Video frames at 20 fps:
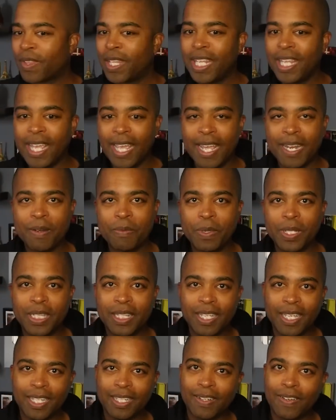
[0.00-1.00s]
The end
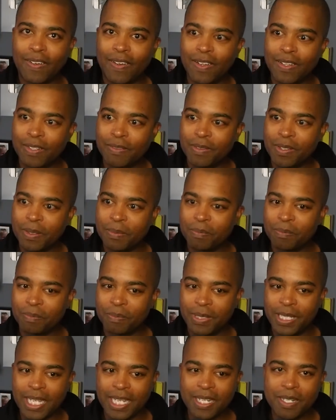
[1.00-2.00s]
with like all of the
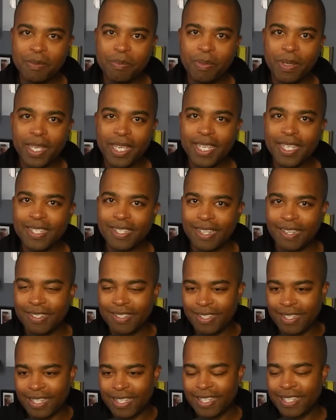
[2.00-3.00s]
guinea pigs
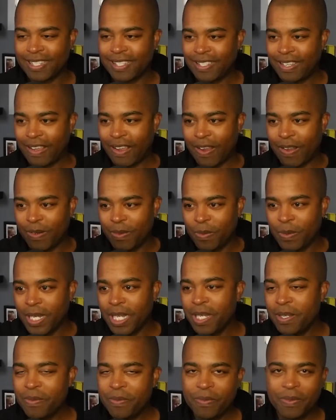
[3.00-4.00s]
as like this tidal
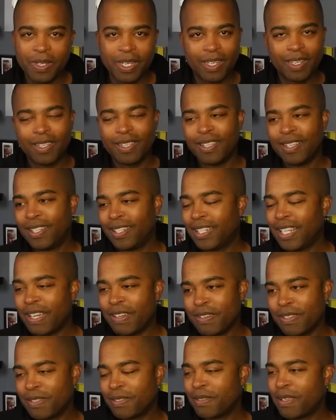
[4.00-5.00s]
wave. That
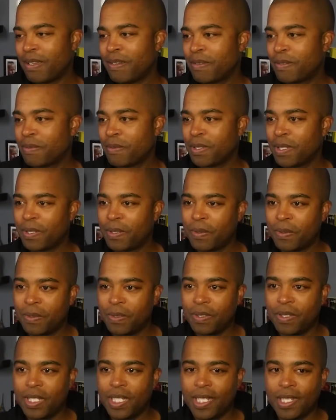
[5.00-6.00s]
was that was really
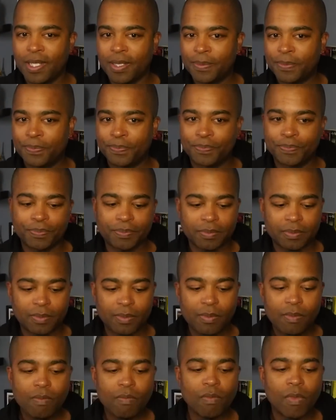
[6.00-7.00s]
cool. Um,
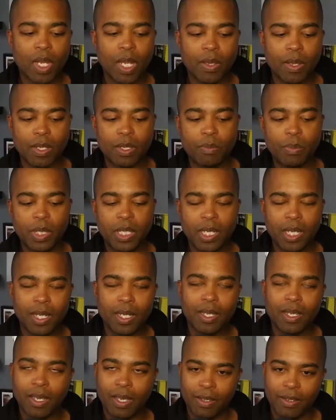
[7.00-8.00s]
at the
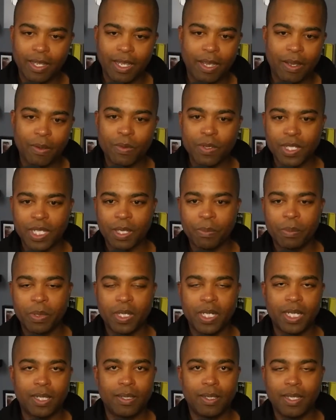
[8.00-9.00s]
beginning, okay, I was like
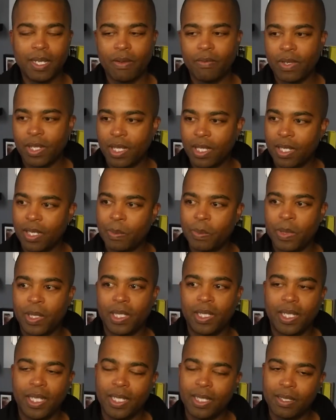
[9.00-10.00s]
predicting everything,
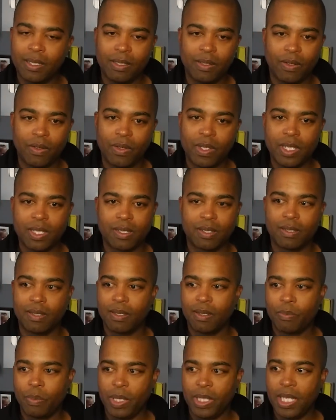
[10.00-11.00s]
but like you know, it's
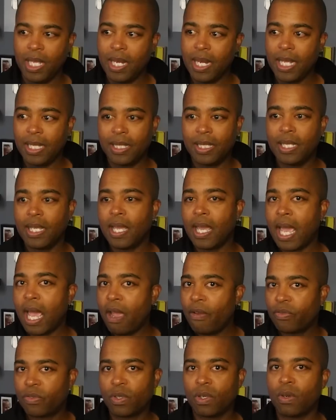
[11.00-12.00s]
but then at the
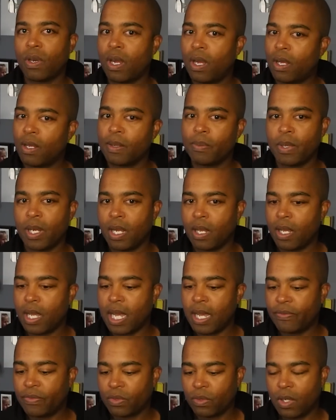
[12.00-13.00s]
after all
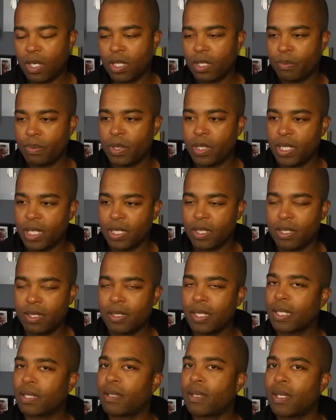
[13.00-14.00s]
after all the
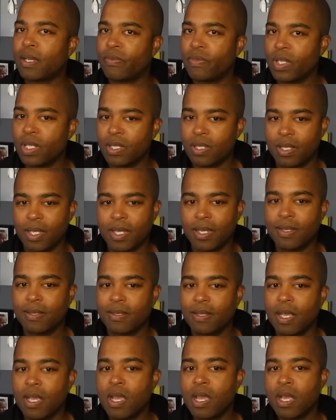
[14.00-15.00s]
predictions, like the obvious
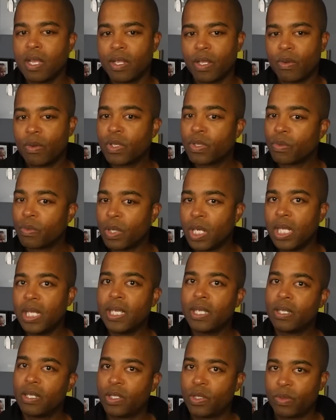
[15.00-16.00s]
things, there was
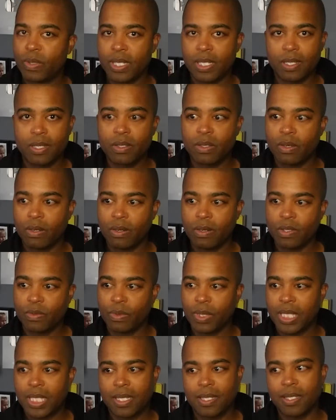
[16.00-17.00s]
really good twists and turns
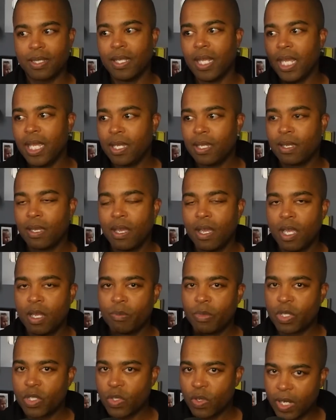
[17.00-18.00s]
with the snake
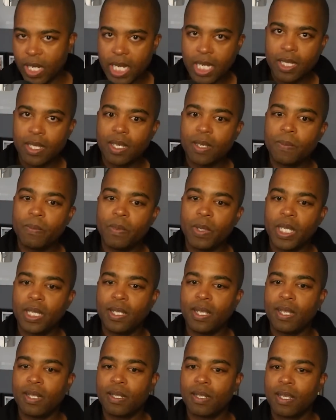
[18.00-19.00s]
betraying them, and
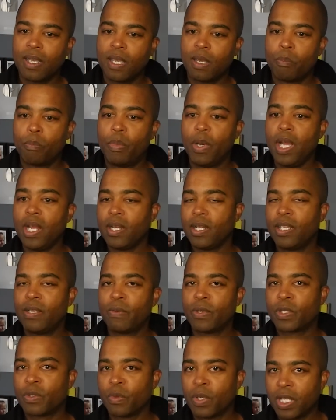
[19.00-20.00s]
then but he
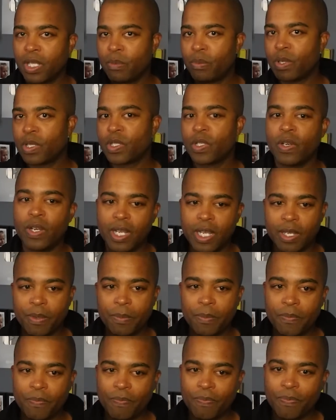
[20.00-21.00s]
was really
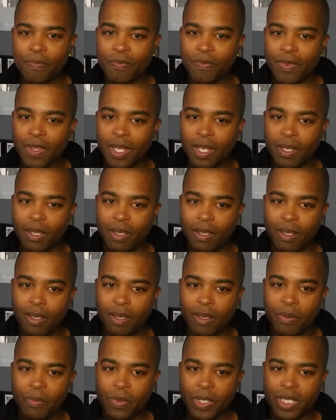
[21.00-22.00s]
betraying
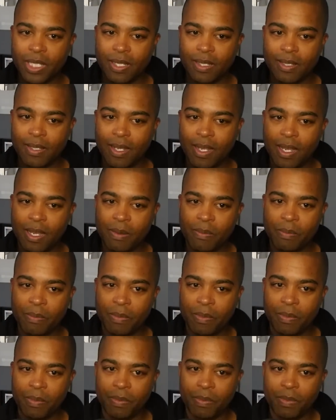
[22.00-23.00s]
uh, what's his
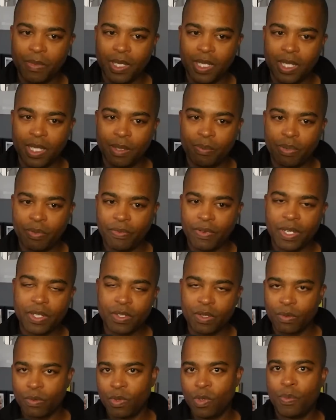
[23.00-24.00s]
name, the
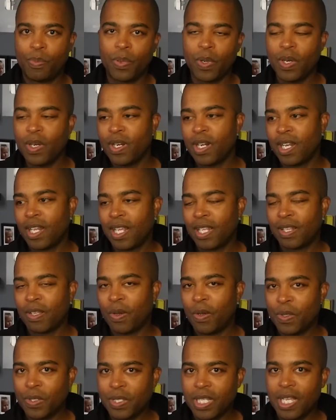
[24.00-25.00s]
Professor Rupert the
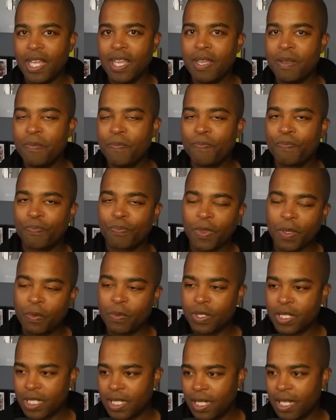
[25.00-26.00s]
whole time
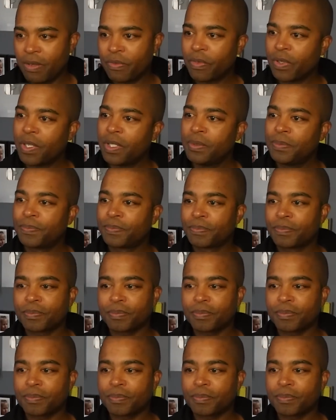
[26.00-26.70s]
was clever,